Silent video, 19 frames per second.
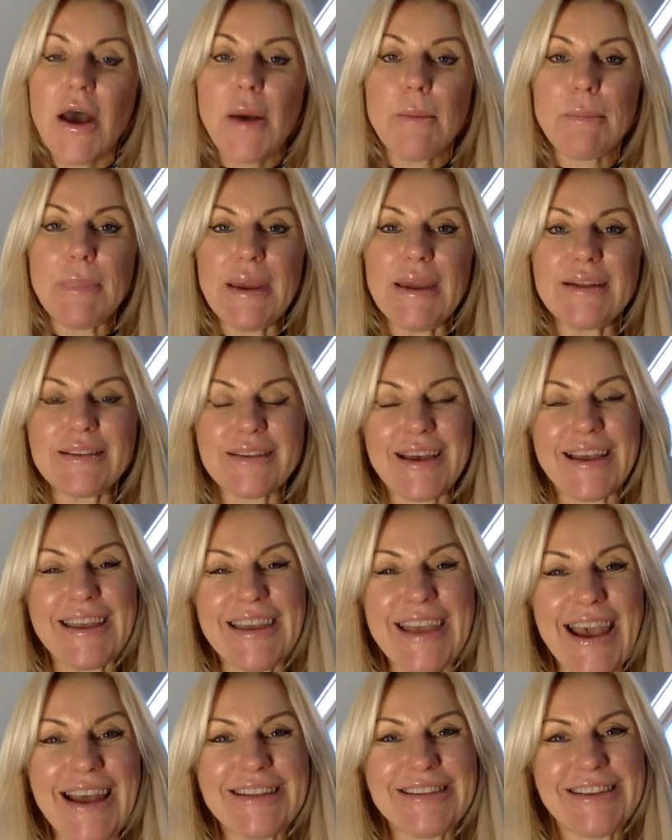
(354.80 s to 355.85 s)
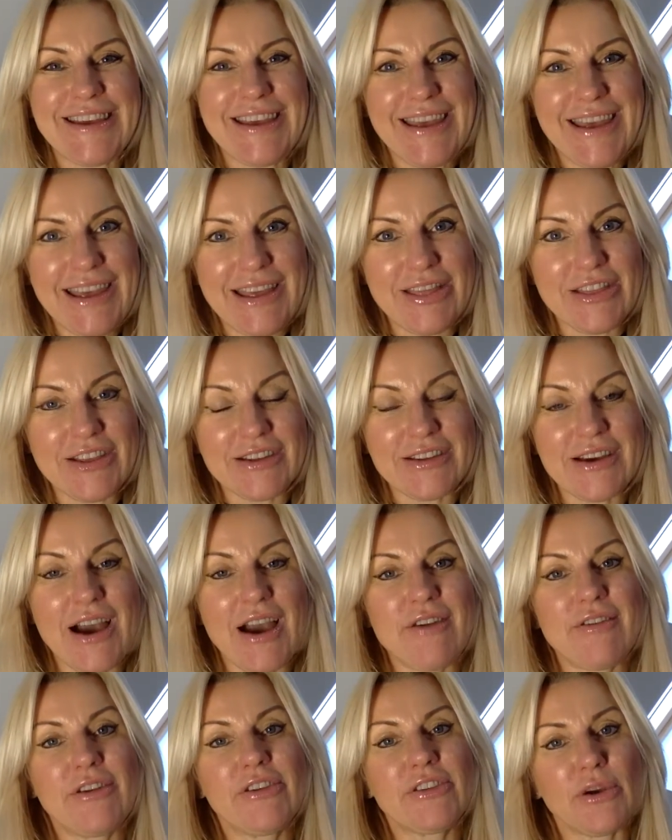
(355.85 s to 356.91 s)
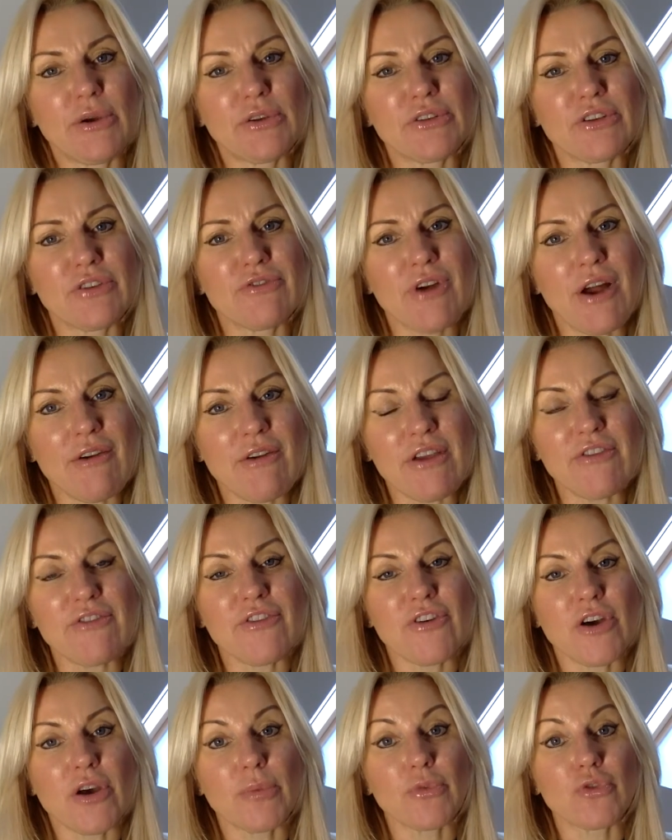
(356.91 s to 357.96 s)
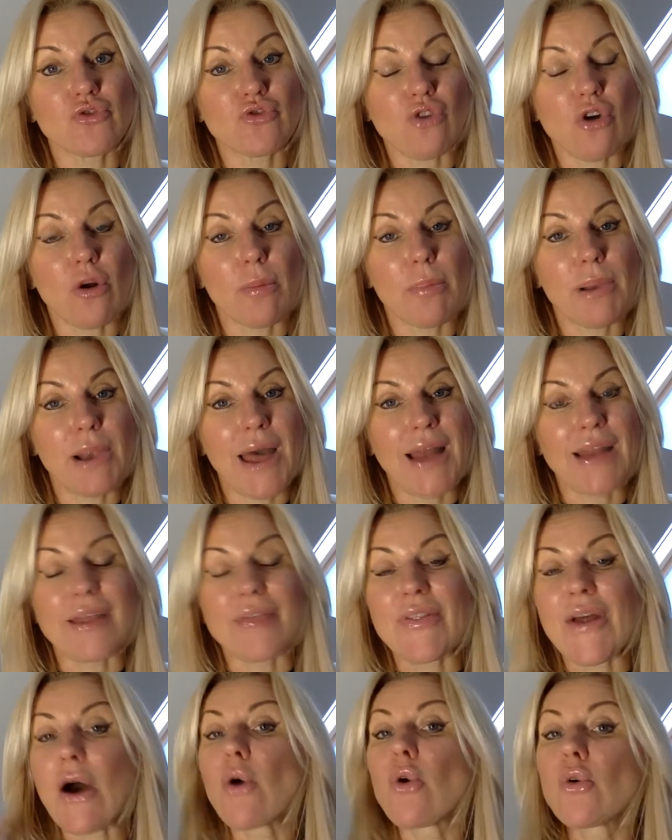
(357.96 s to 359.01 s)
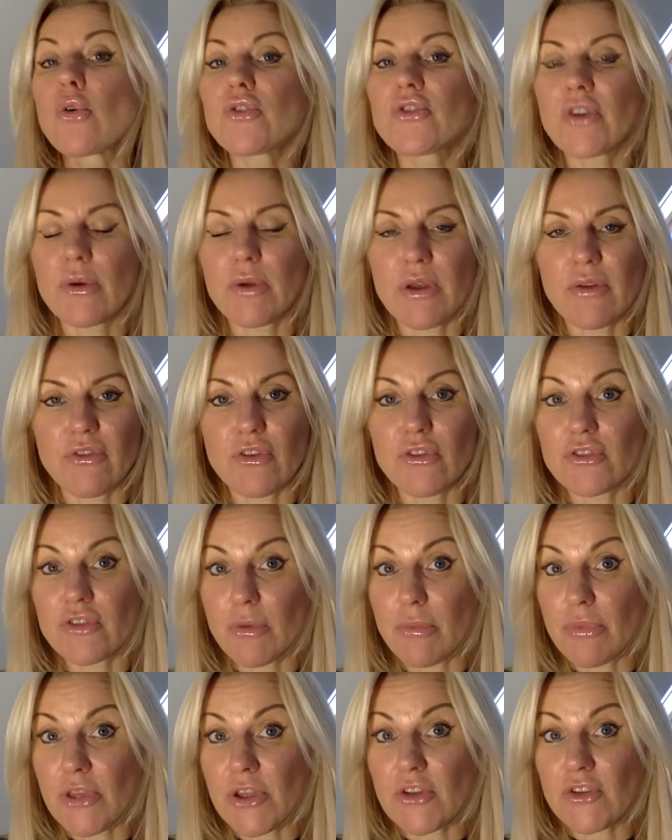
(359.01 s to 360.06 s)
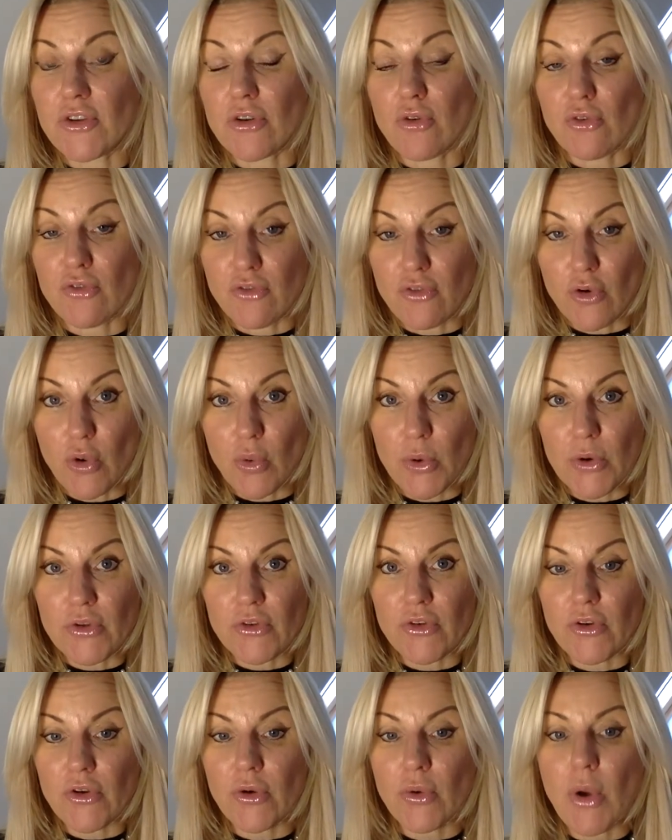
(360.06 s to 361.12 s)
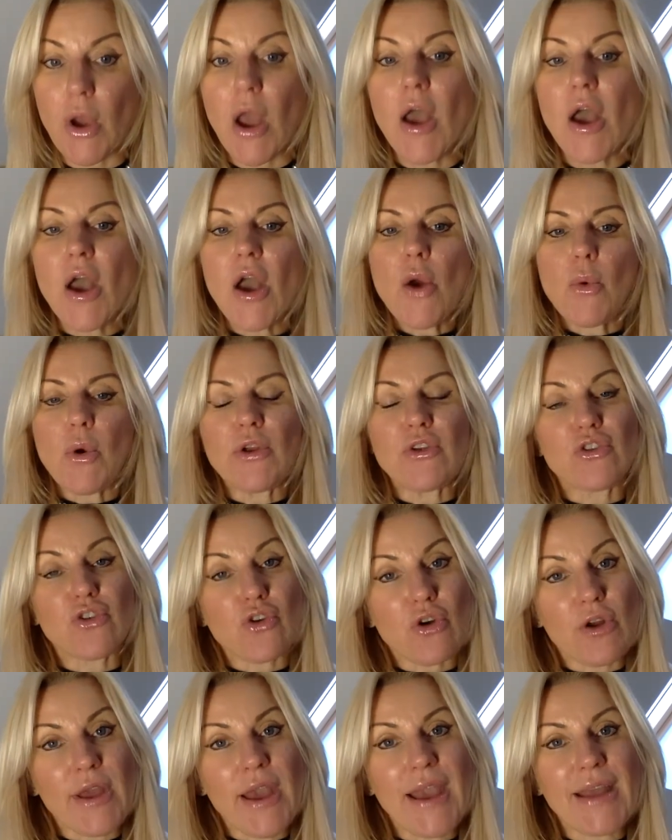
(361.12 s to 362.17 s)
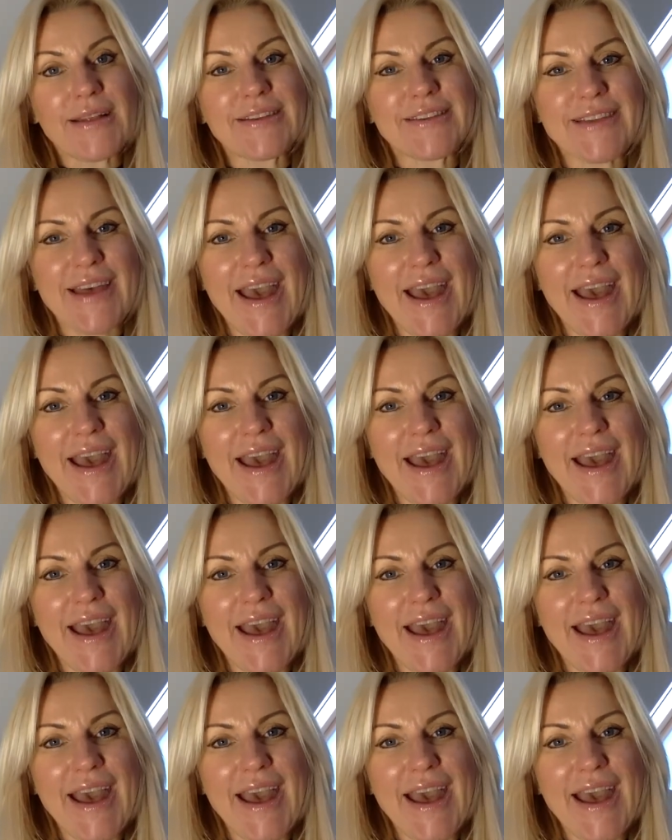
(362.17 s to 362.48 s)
meet, and get it in the diary. So it's a very firm, strong plan. And that also gives you something to look forward to, which creates